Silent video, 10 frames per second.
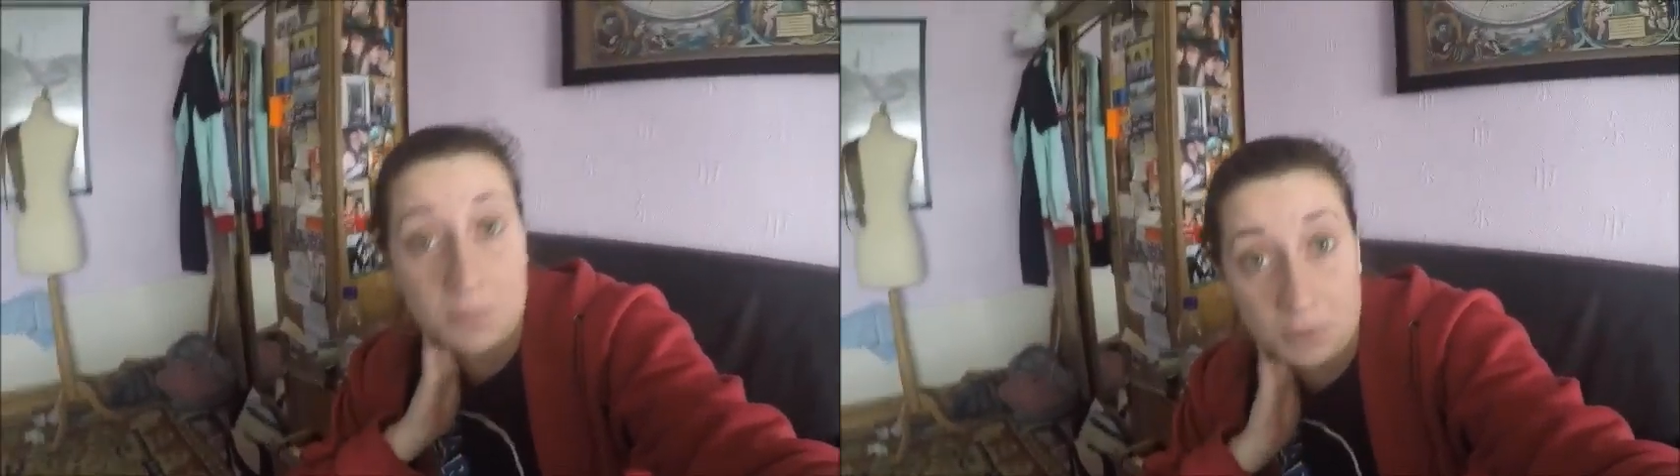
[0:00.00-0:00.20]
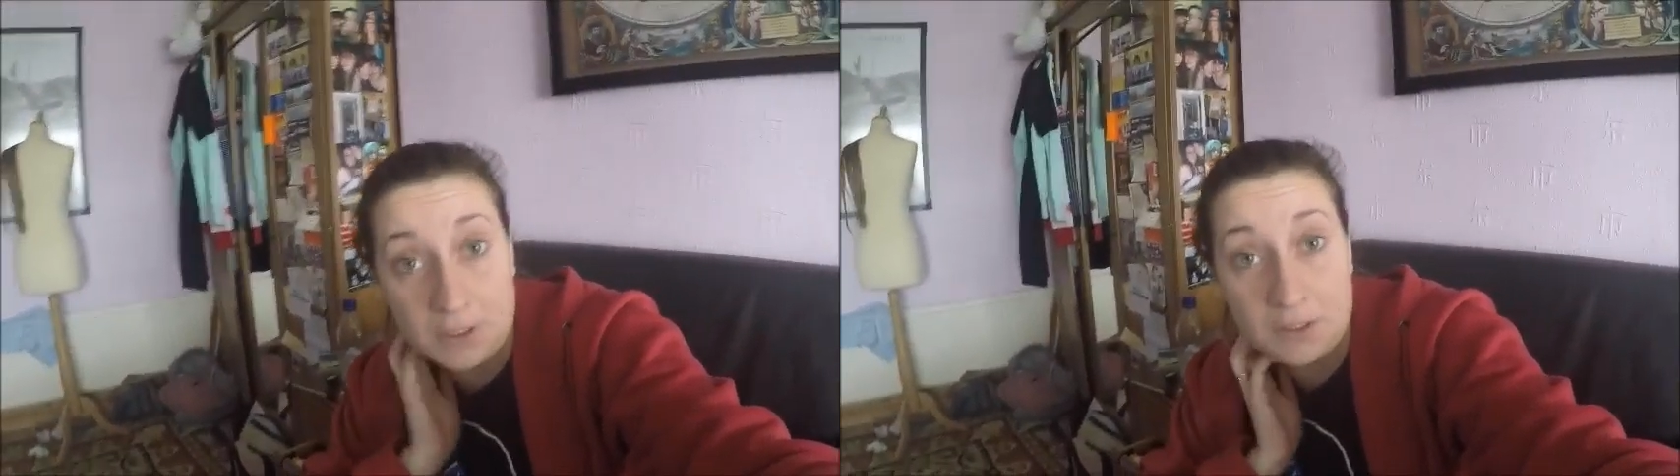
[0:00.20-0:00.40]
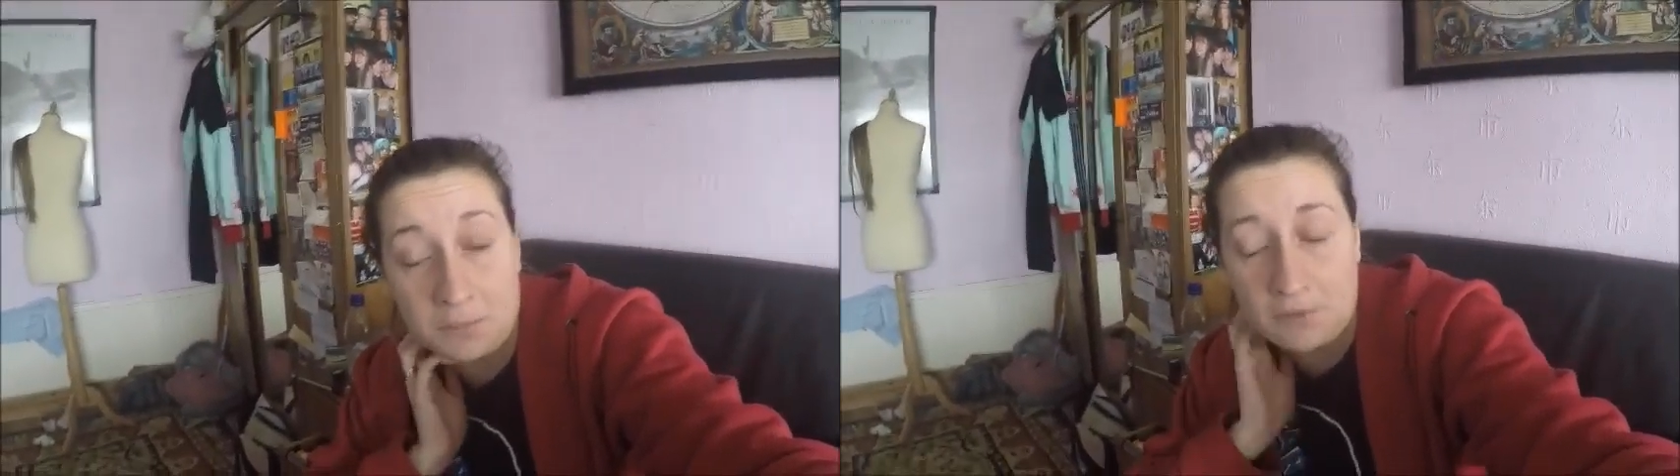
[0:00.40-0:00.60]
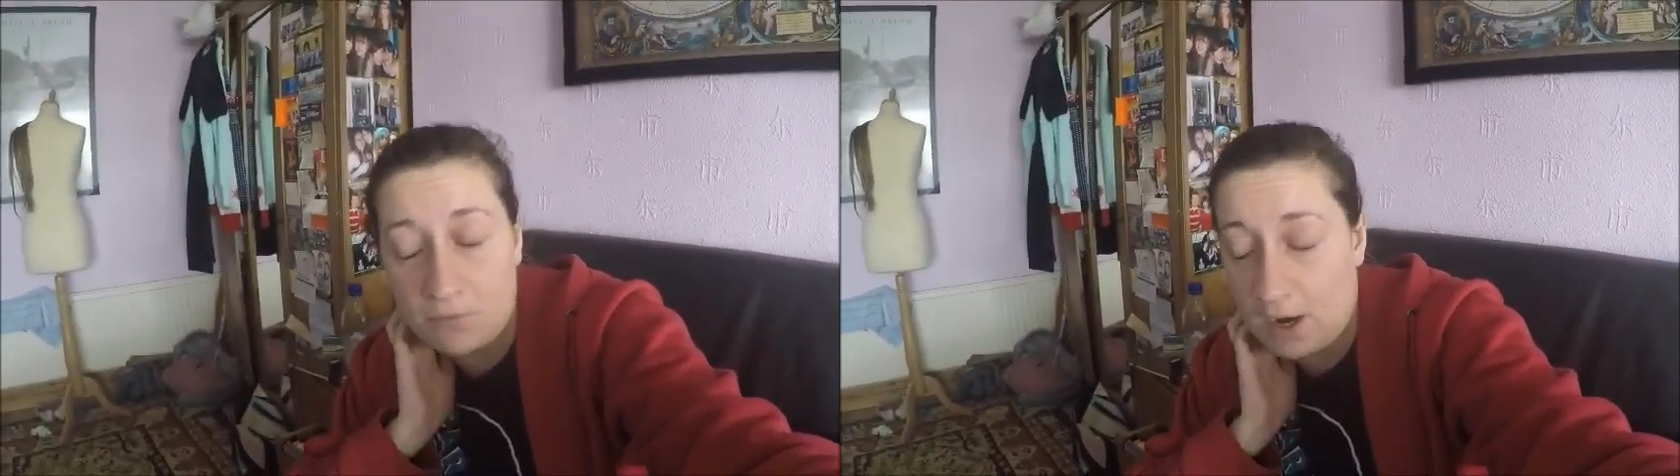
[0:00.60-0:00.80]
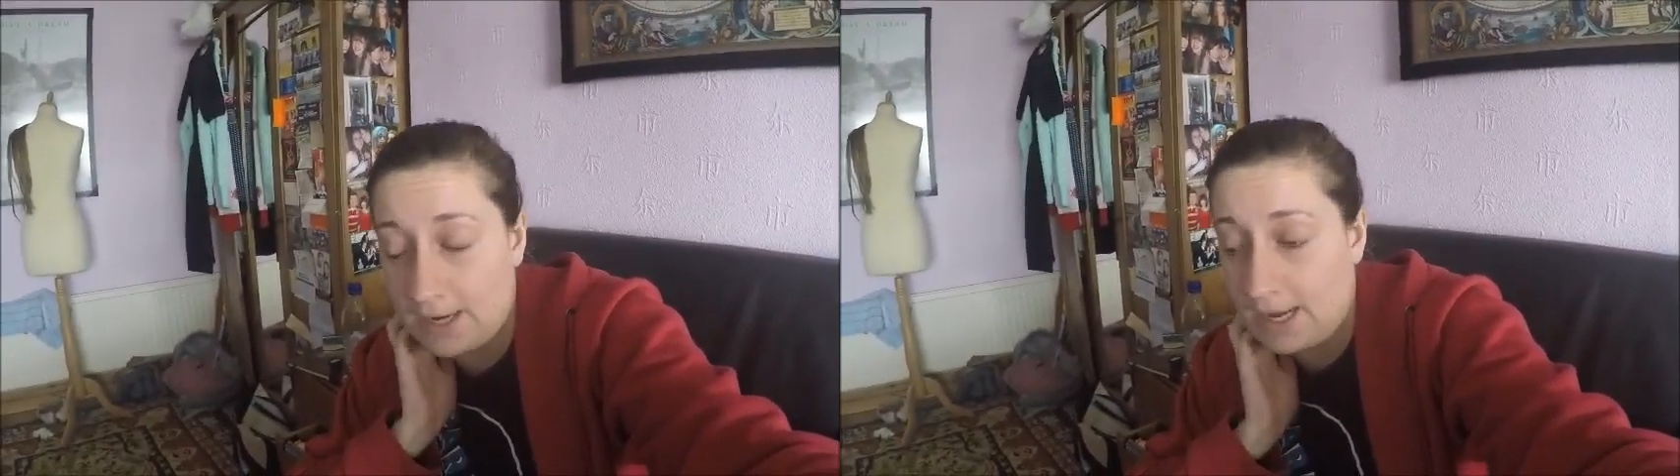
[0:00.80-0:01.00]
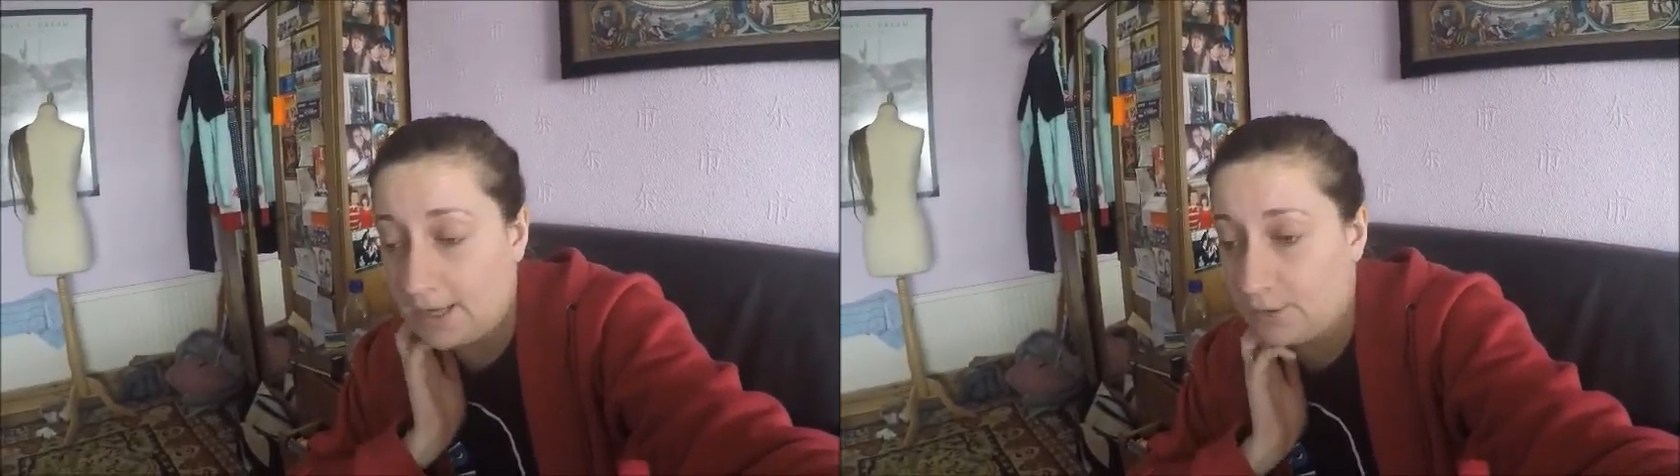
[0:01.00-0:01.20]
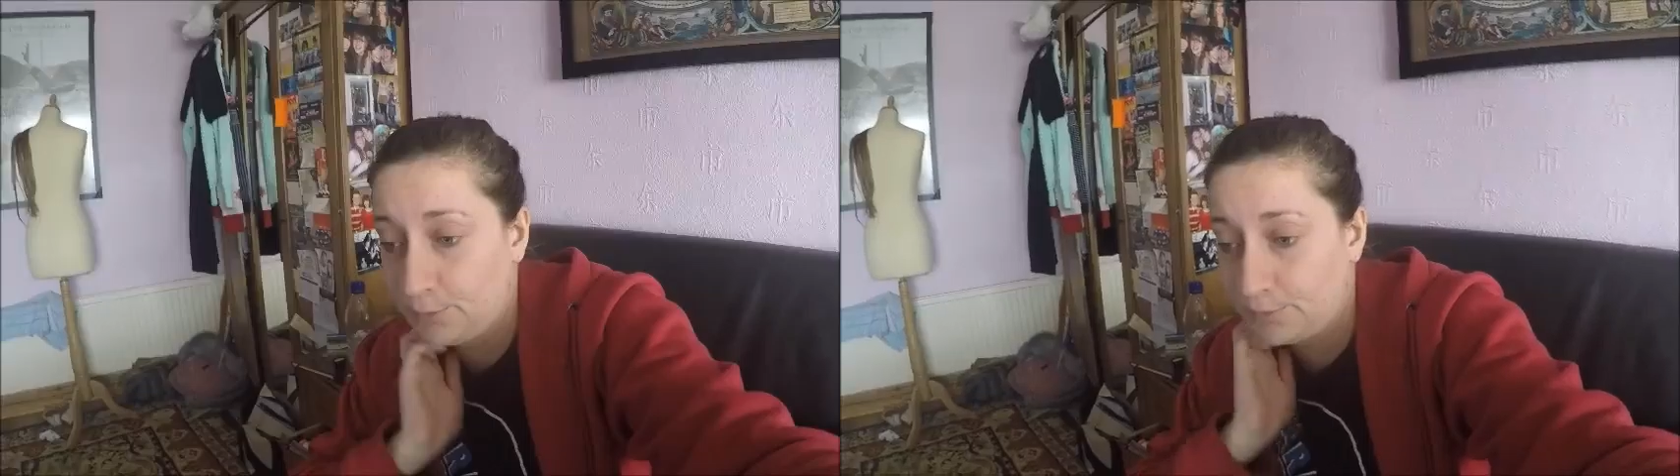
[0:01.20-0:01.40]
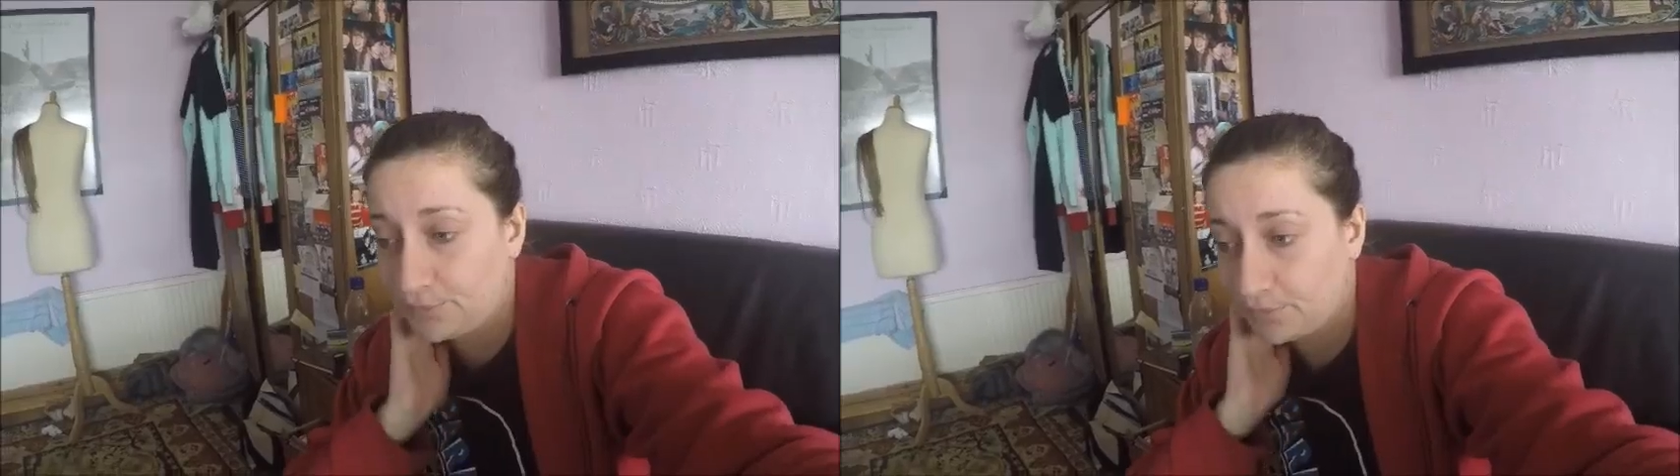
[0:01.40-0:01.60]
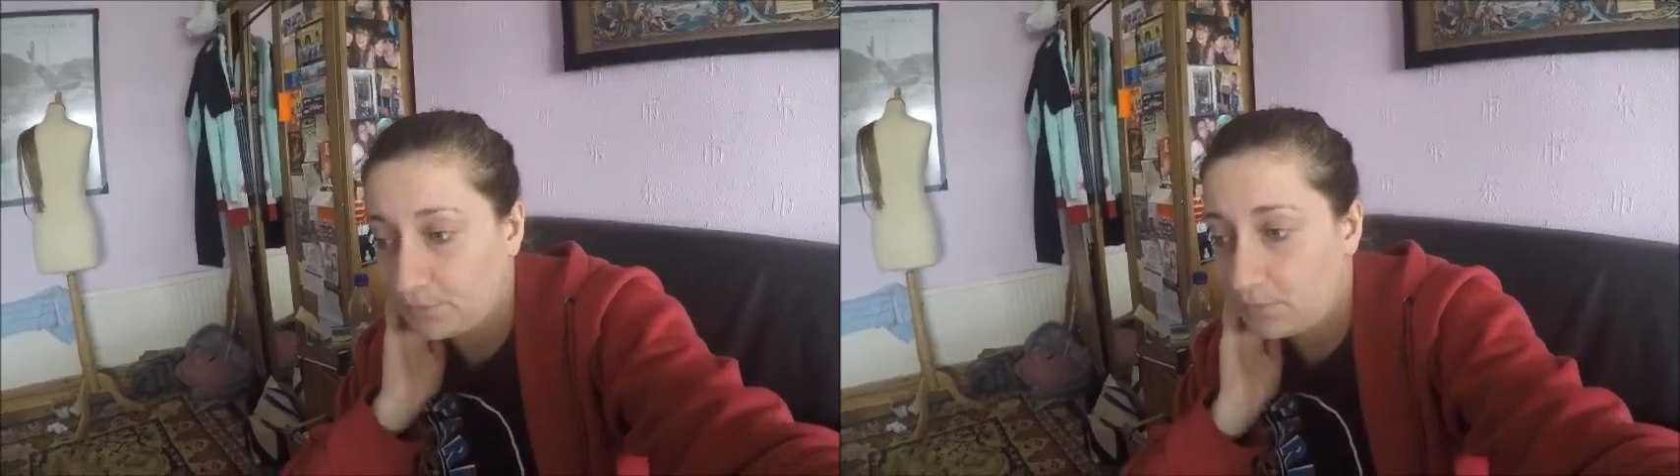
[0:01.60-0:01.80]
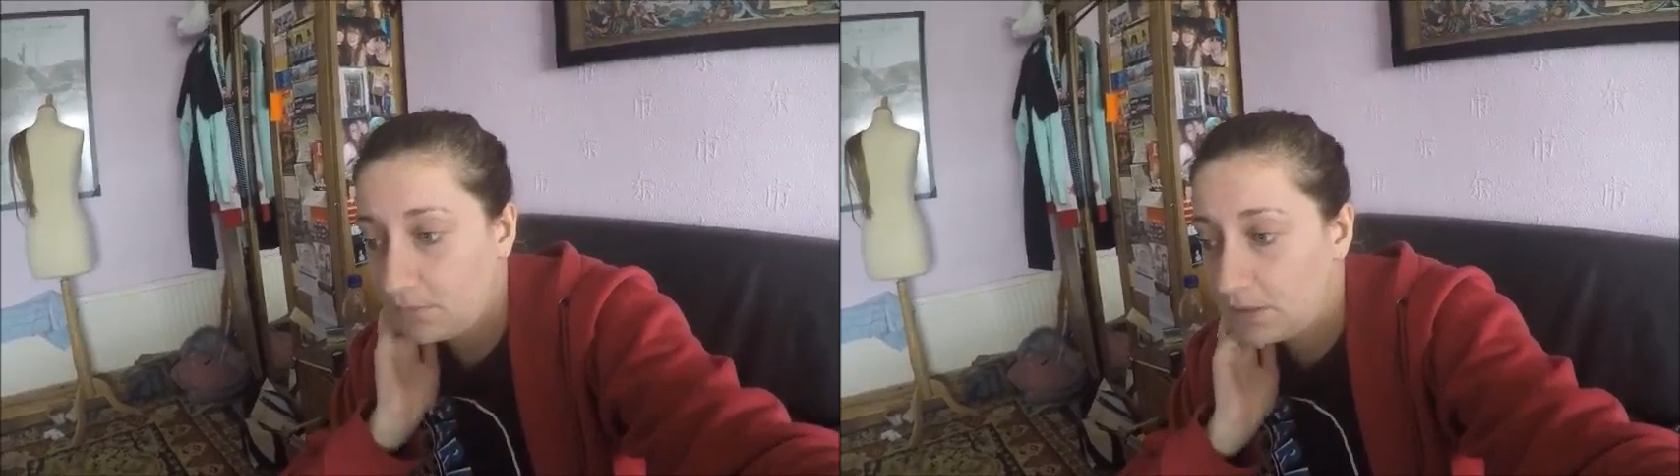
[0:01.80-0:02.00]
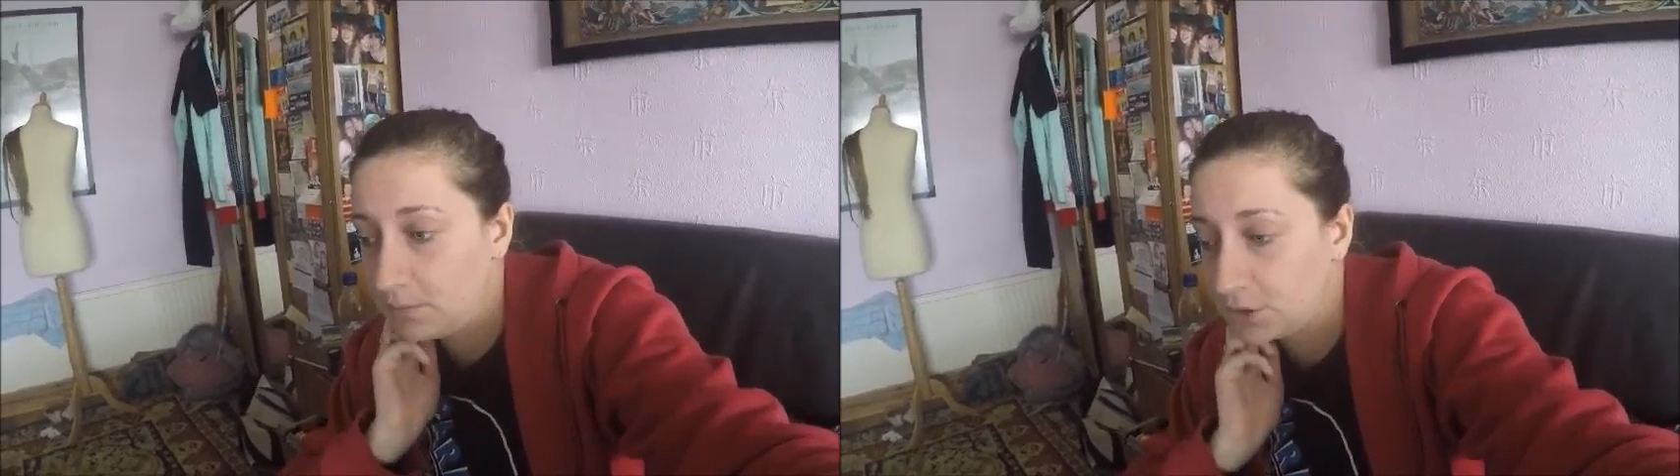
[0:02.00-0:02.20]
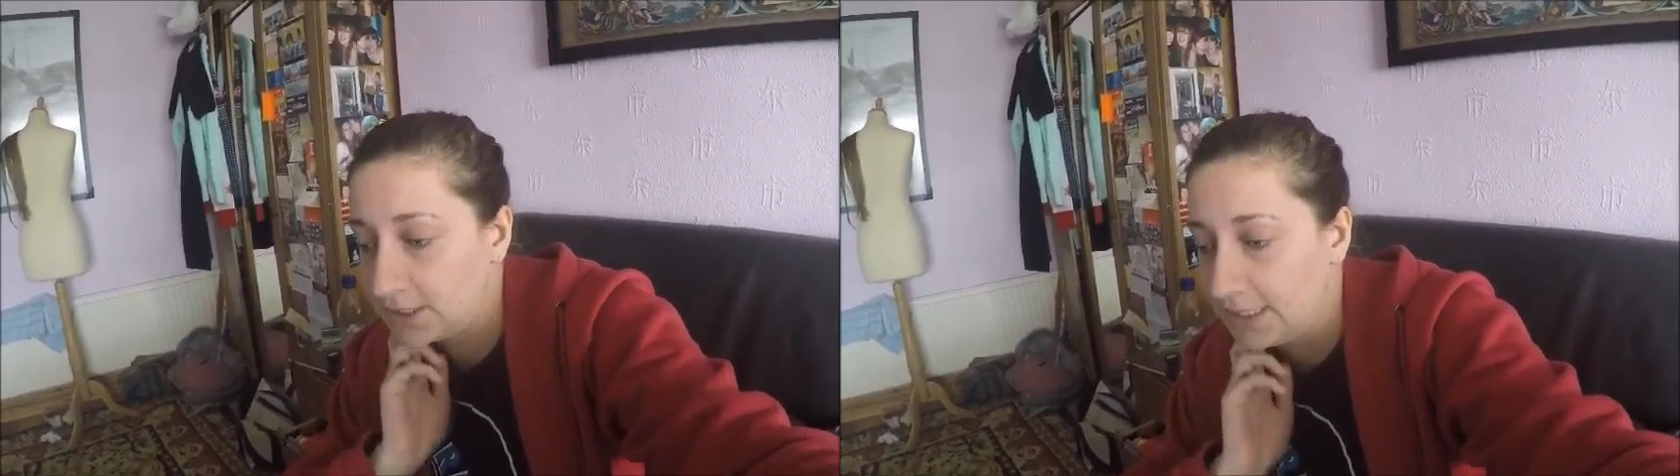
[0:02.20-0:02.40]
I'm working with right now. I'm just